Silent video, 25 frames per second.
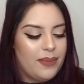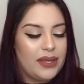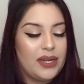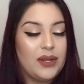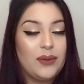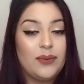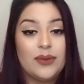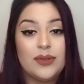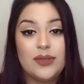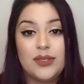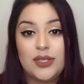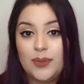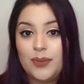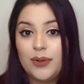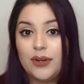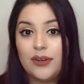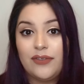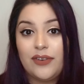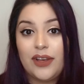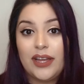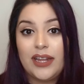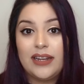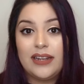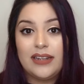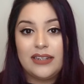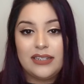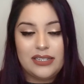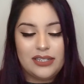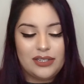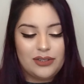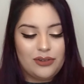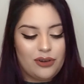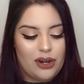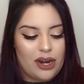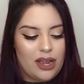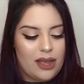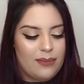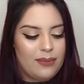but it was super fun to
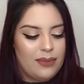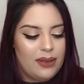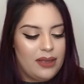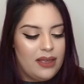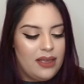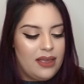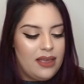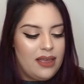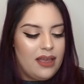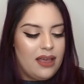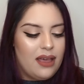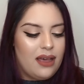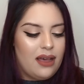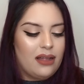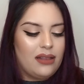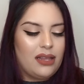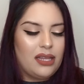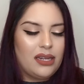grab a